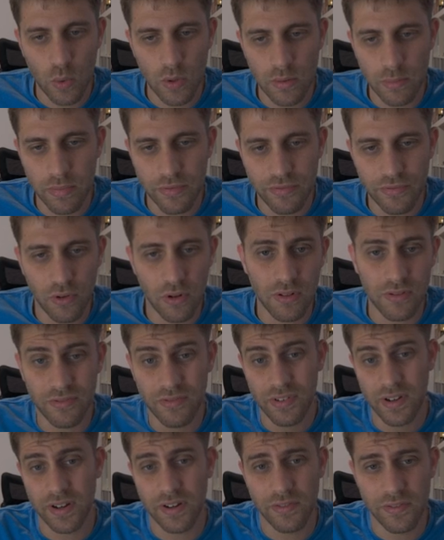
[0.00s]
will be fall
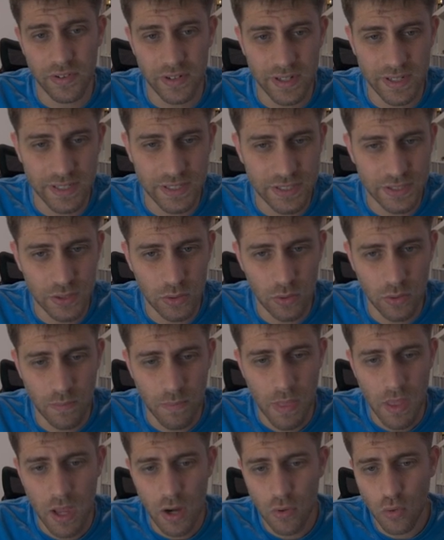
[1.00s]
very, very soon.
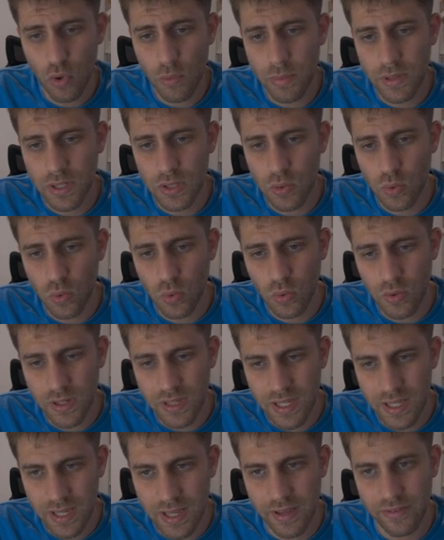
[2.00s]
Rook b2,
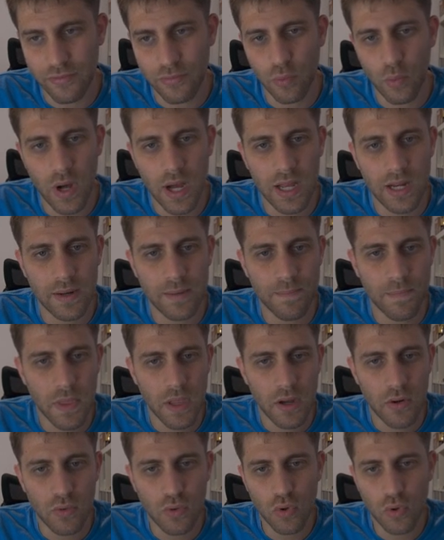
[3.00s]
king
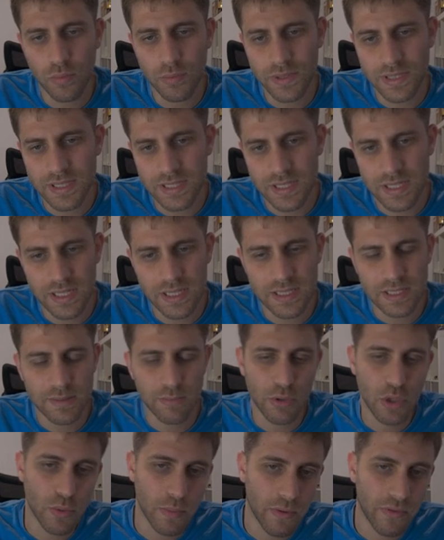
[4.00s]
f1, rook b6,
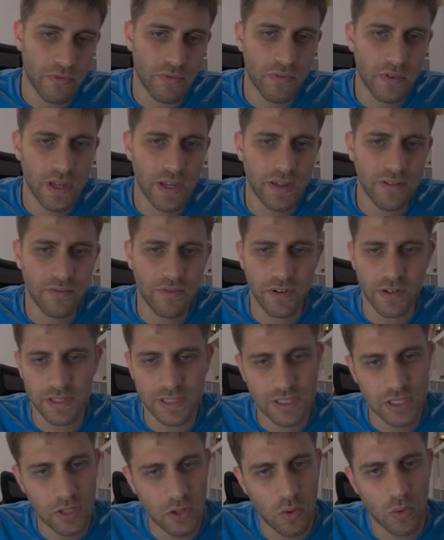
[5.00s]
bishop f3, very
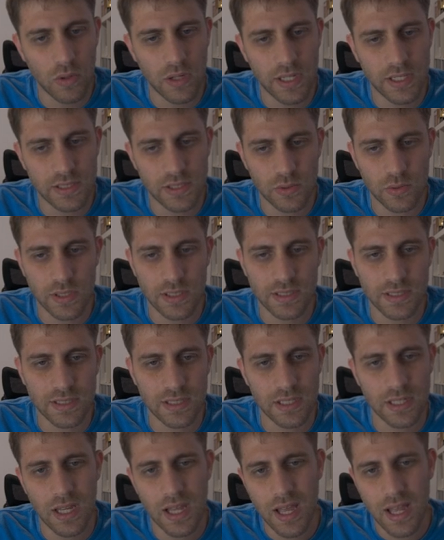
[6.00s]
slowly, as you can
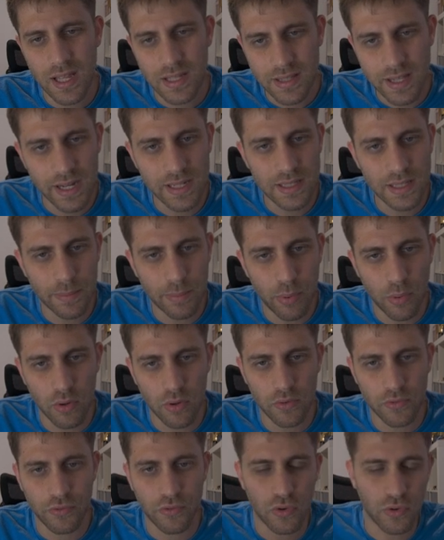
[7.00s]
see. Take the
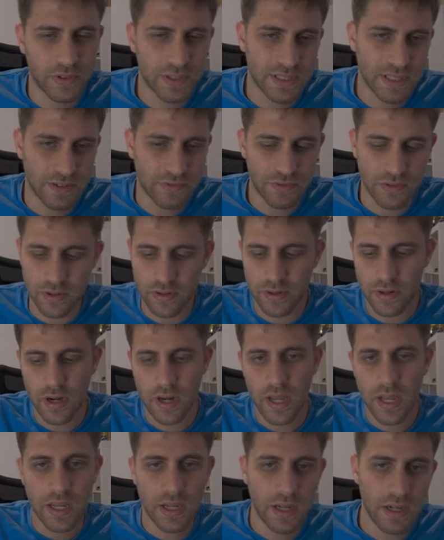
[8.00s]
pawn, of course, after
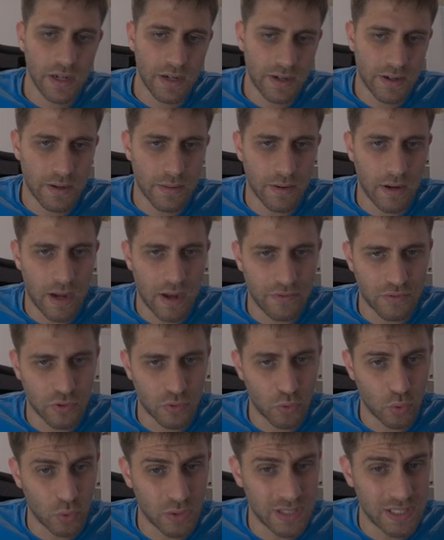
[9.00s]
here, after
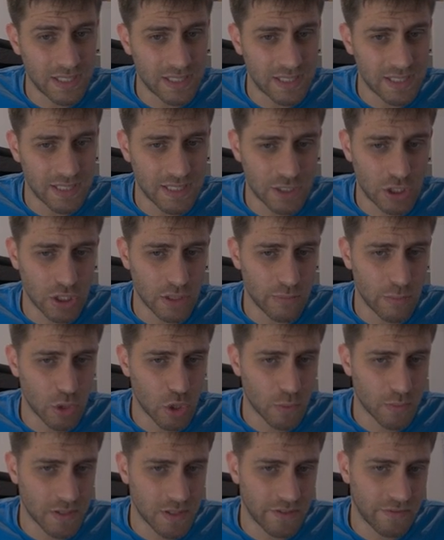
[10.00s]
rook d6, just
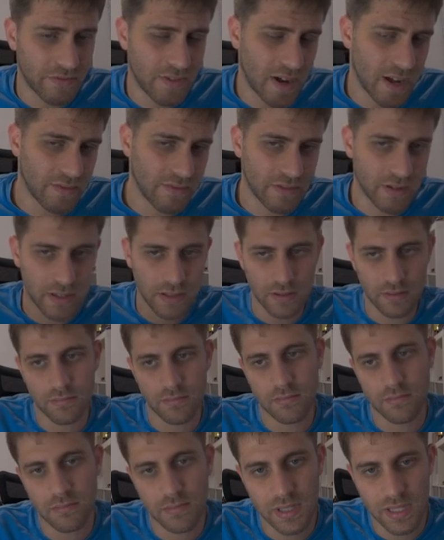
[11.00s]
bishop c5, and
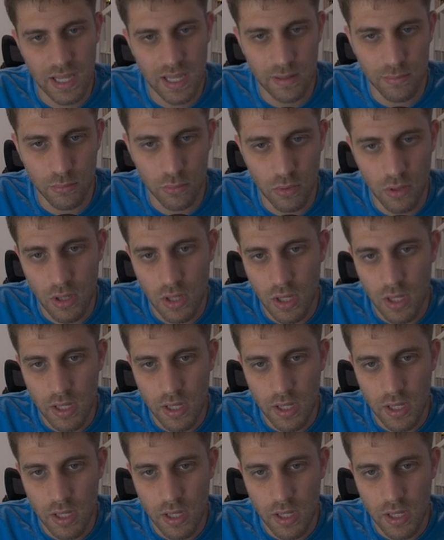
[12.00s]
the game